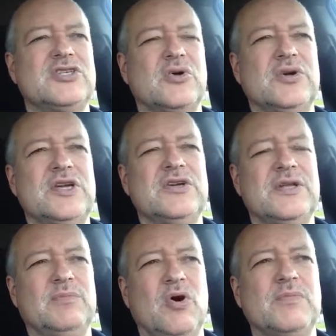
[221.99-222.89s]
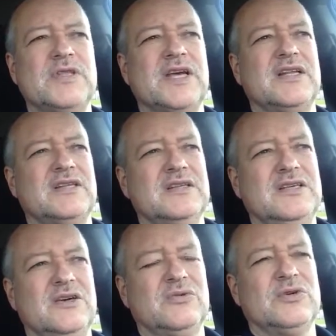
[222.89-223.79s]
So here in the moment that
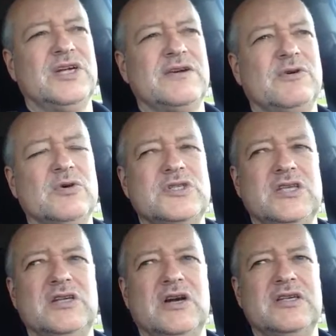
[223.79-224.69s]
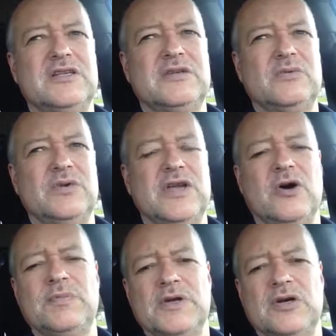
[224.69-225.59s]
really I focused in on with
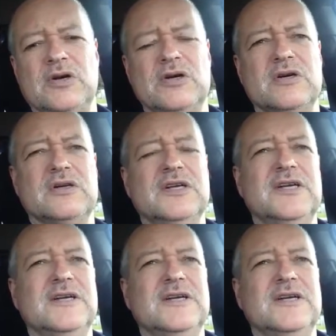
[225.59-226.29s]
helping her,